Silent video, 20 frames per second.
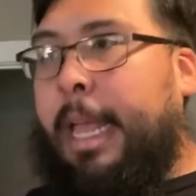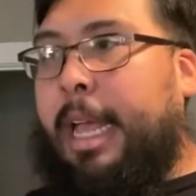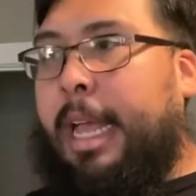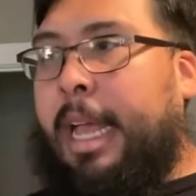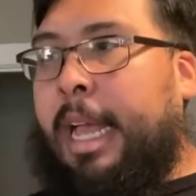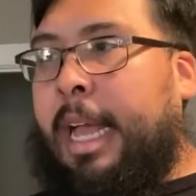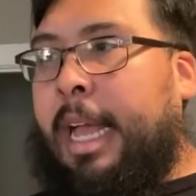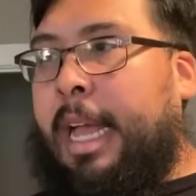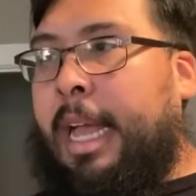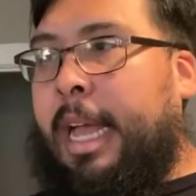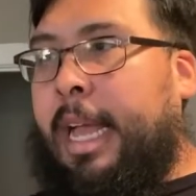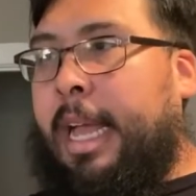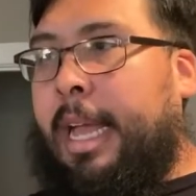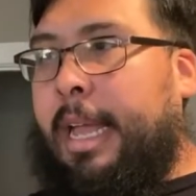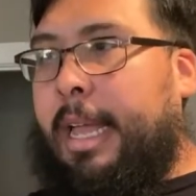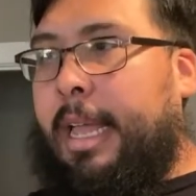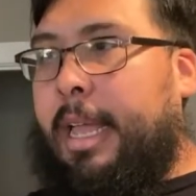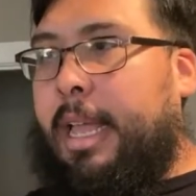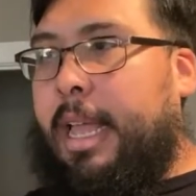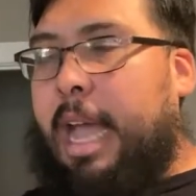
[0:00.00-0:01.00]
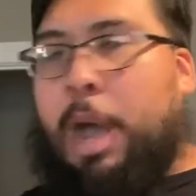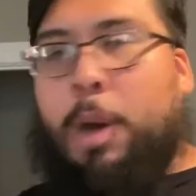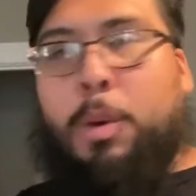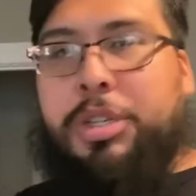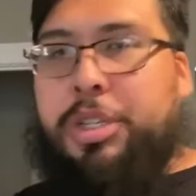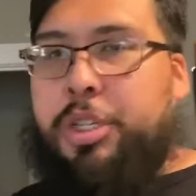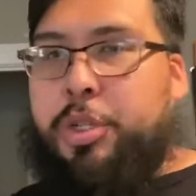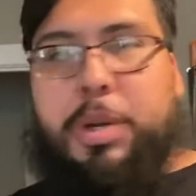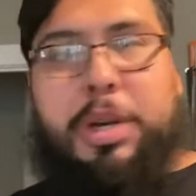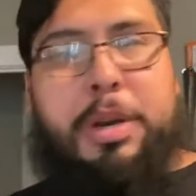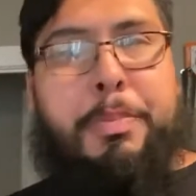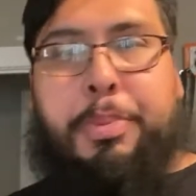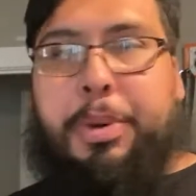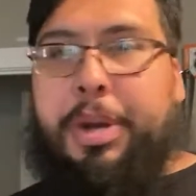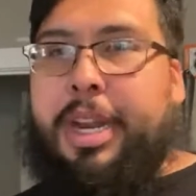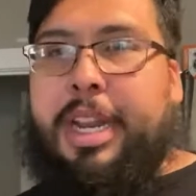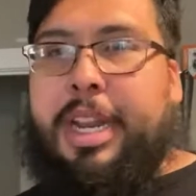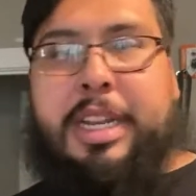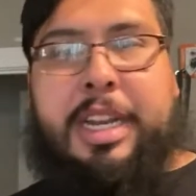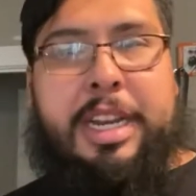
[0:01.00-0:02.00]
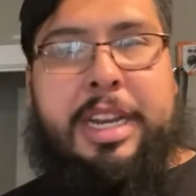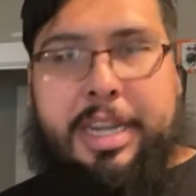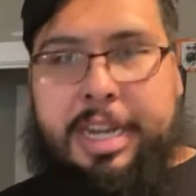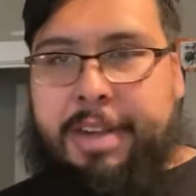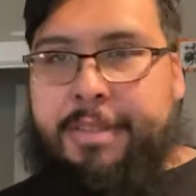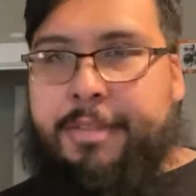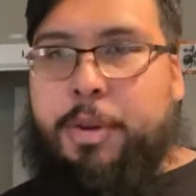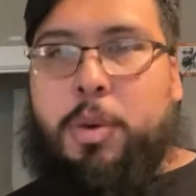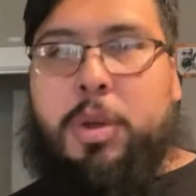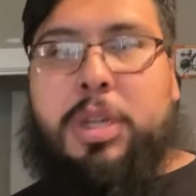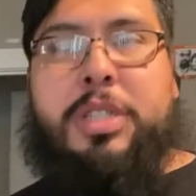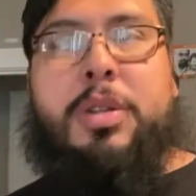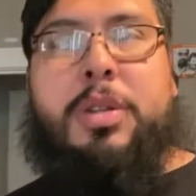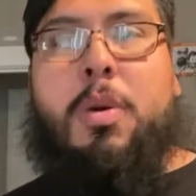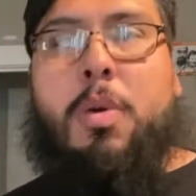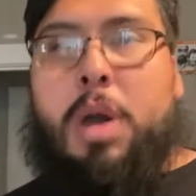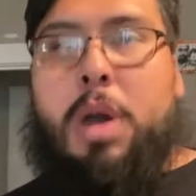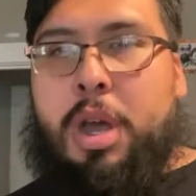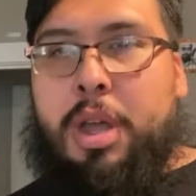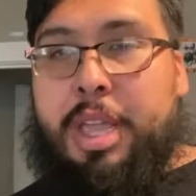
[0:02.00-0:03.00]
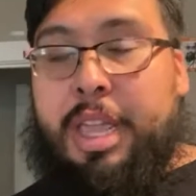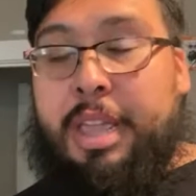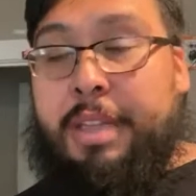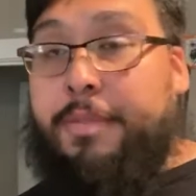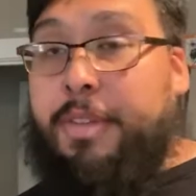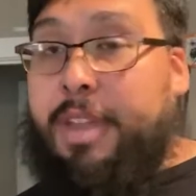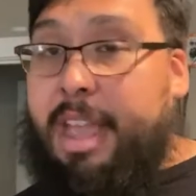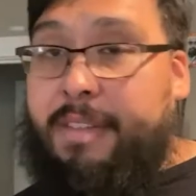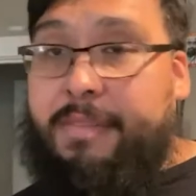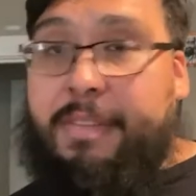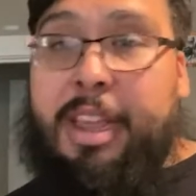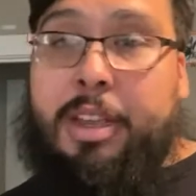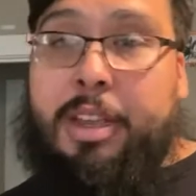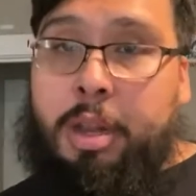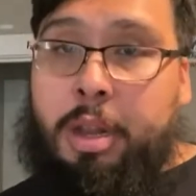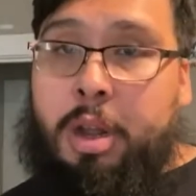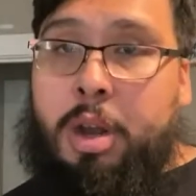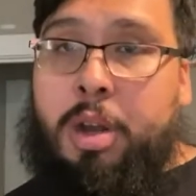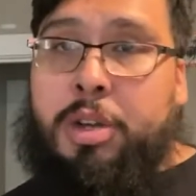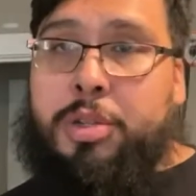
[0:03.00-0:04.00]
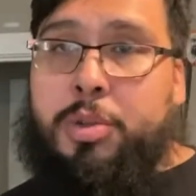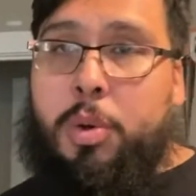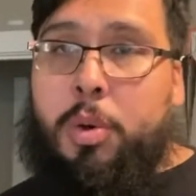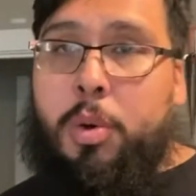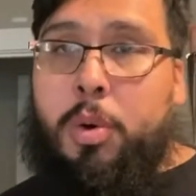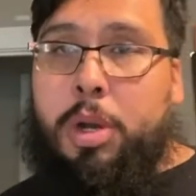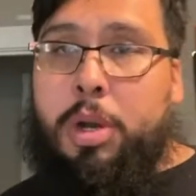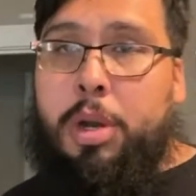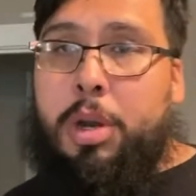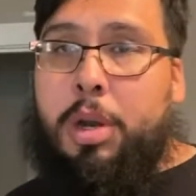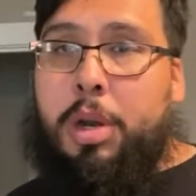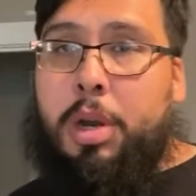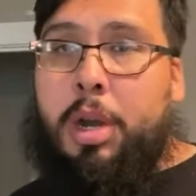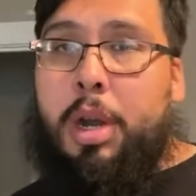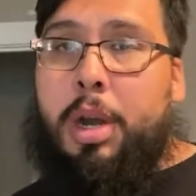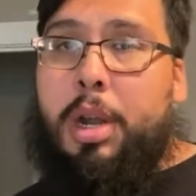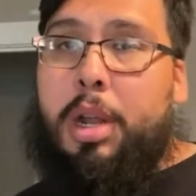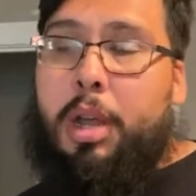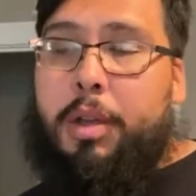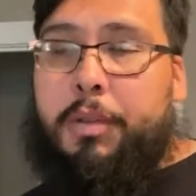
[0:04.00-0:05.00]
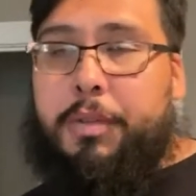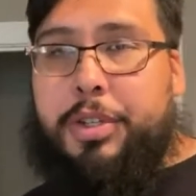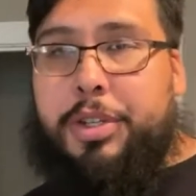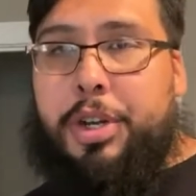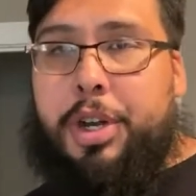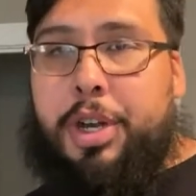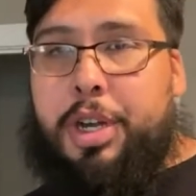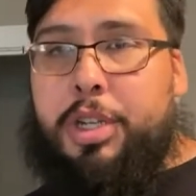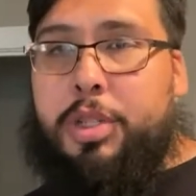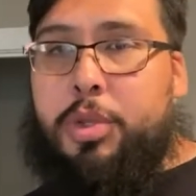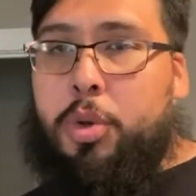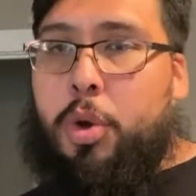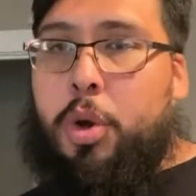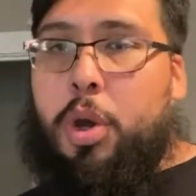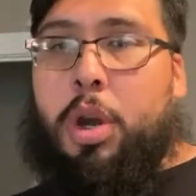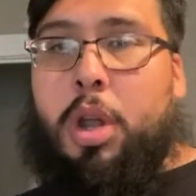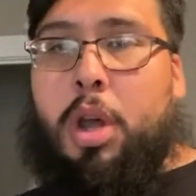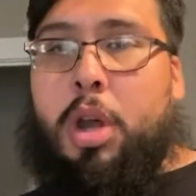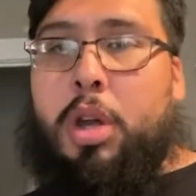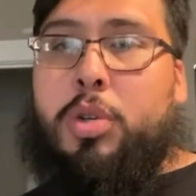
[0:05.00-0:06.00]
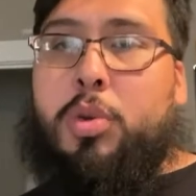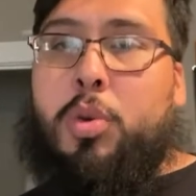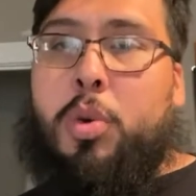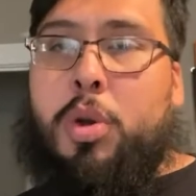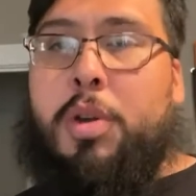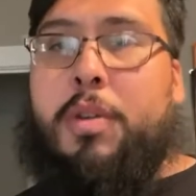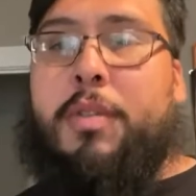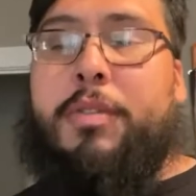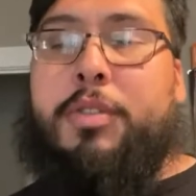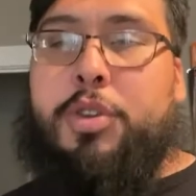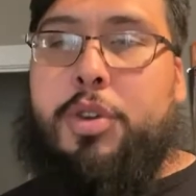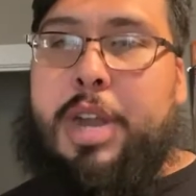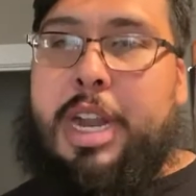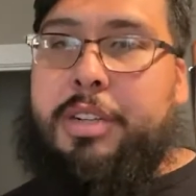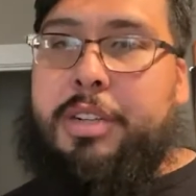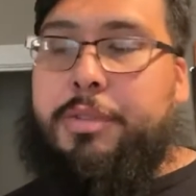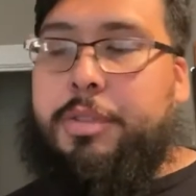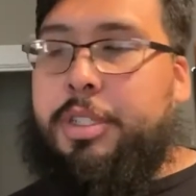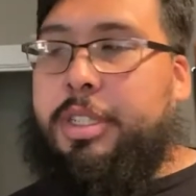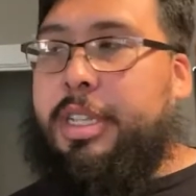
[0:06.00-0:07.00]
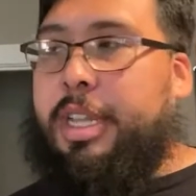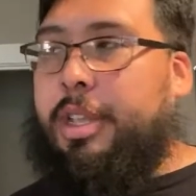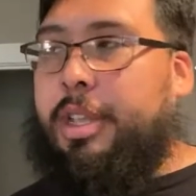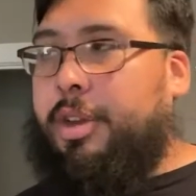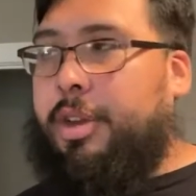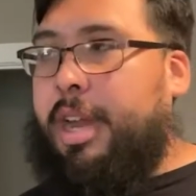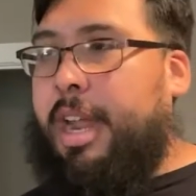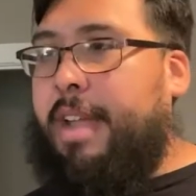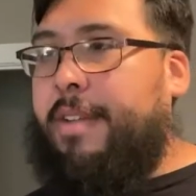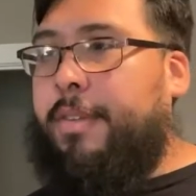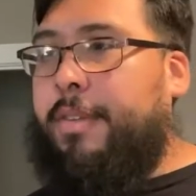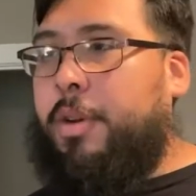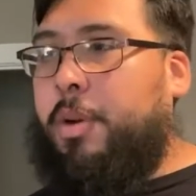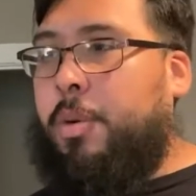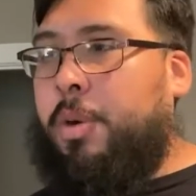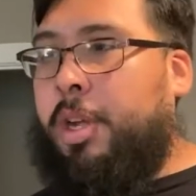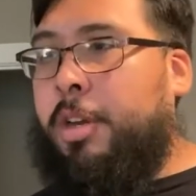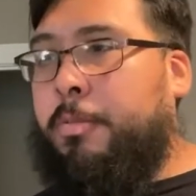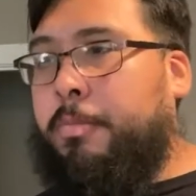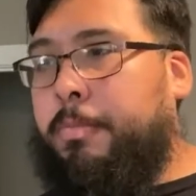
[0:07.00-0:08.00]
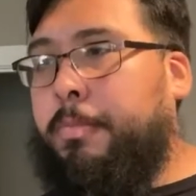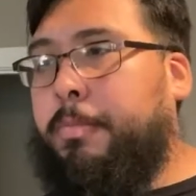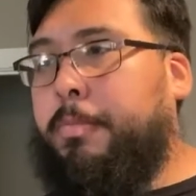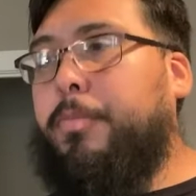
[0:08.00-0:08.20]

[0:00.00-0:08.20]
I would just run the print head clean every once in a while if you have like a large order of shirts or a large order of transfers that you're having to run.